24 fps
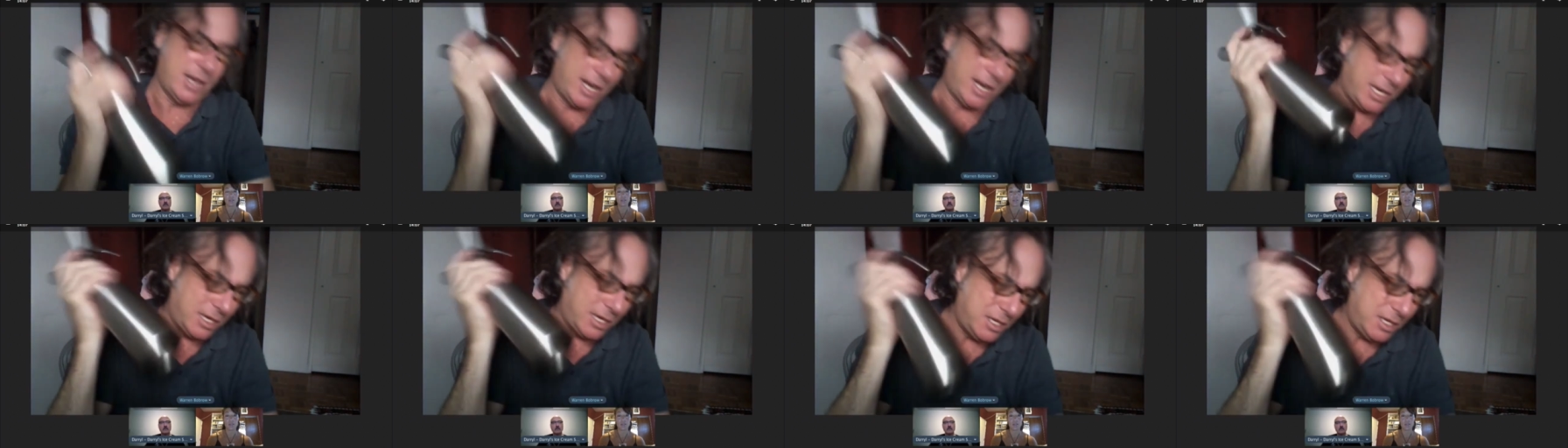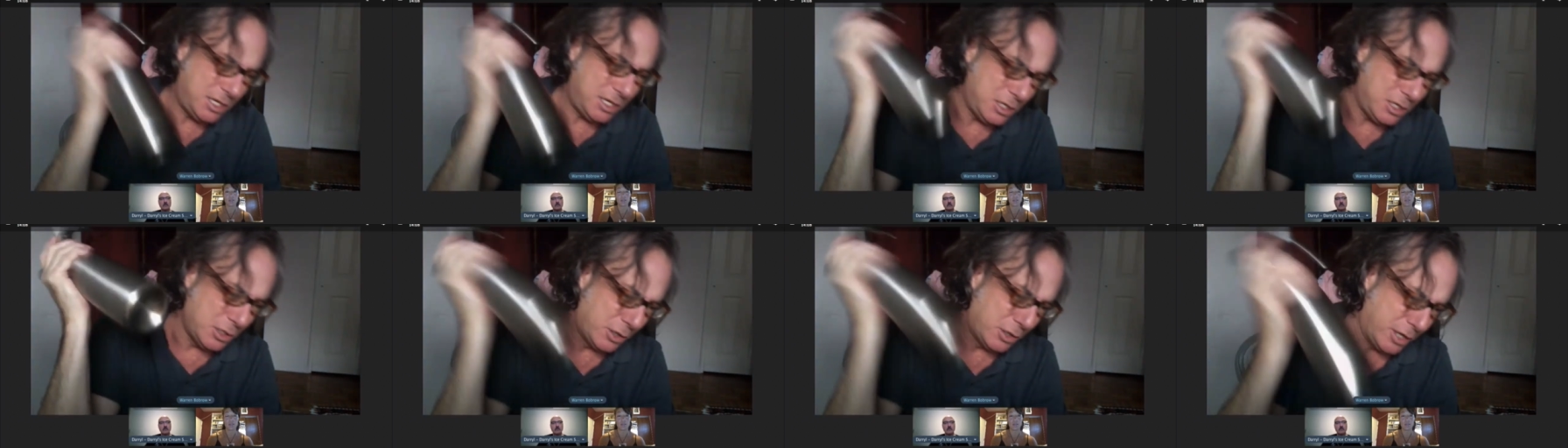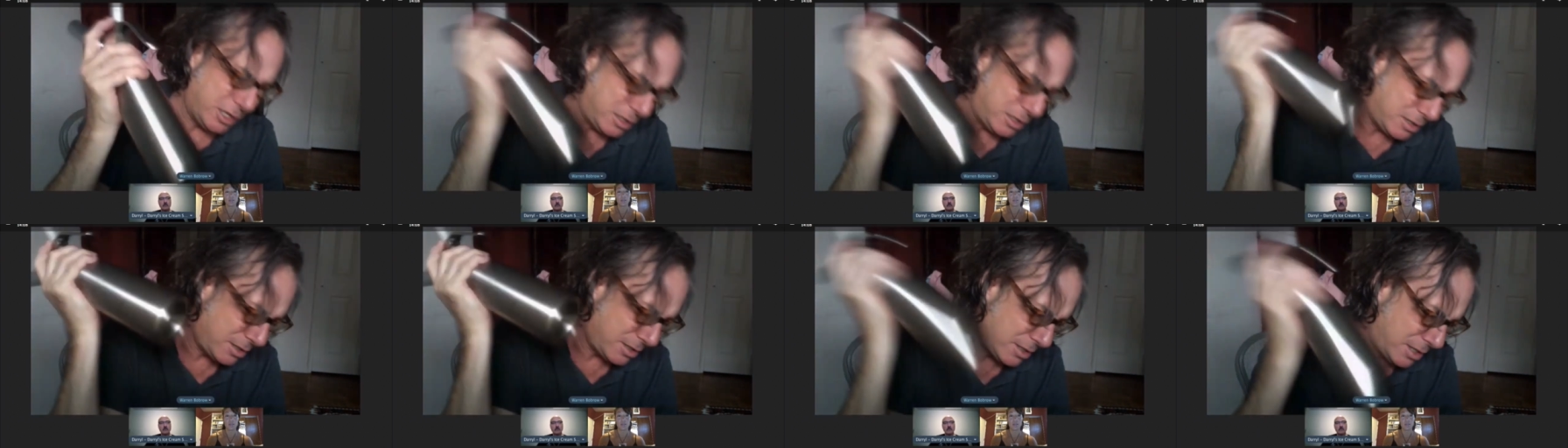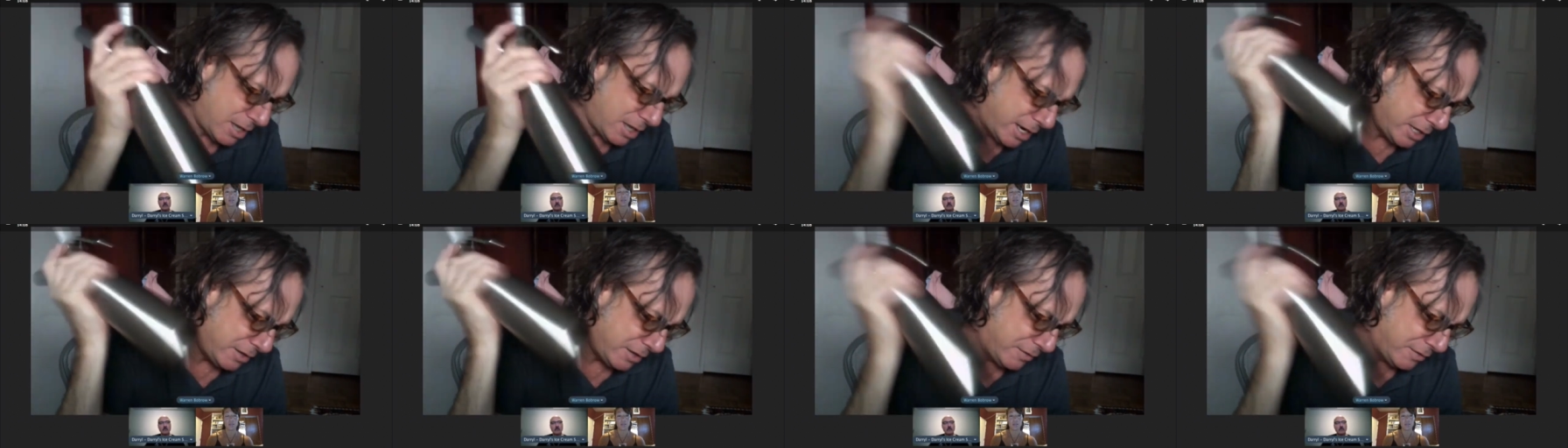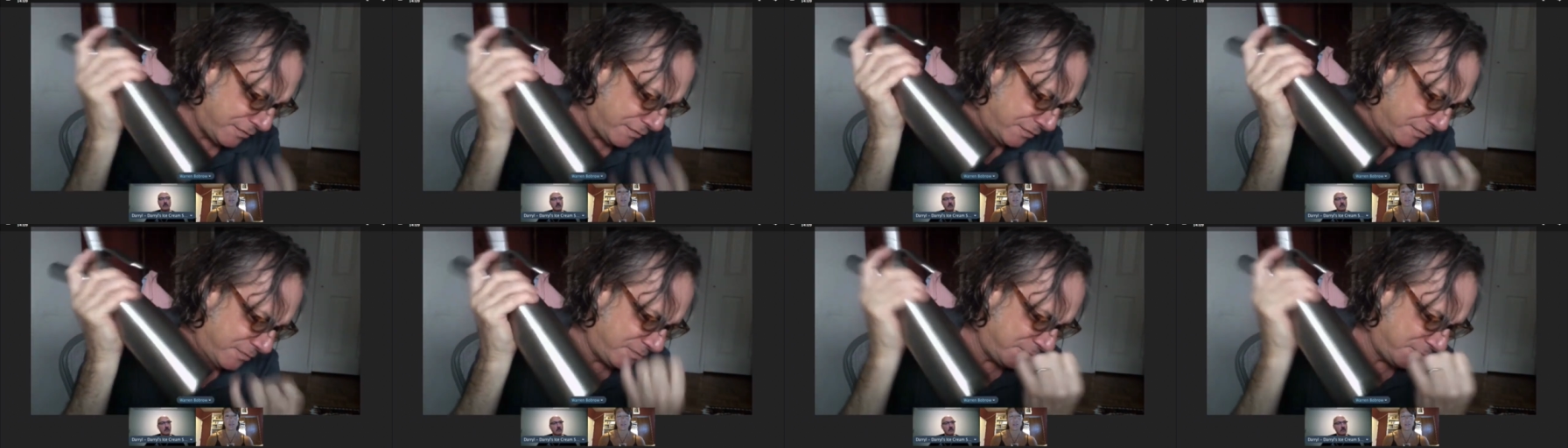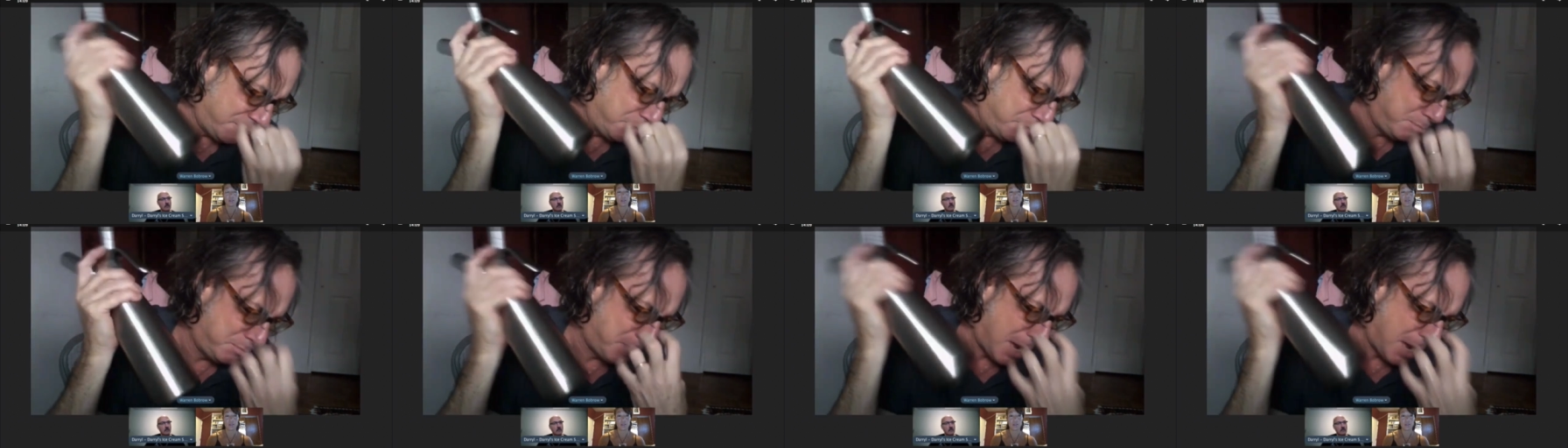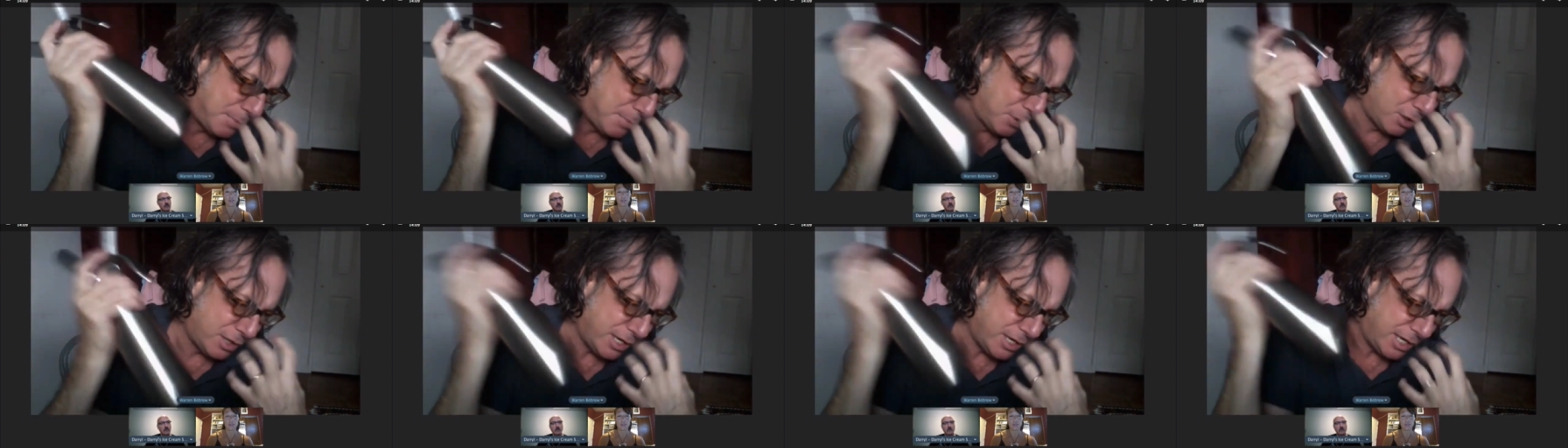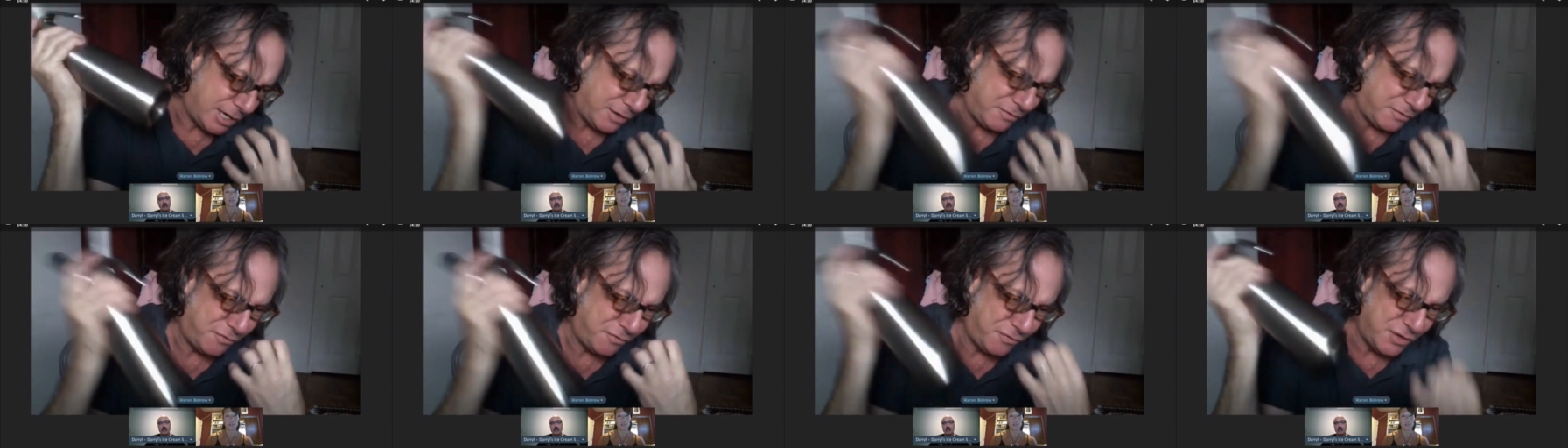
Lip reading: and I can hear it kind of bubbling and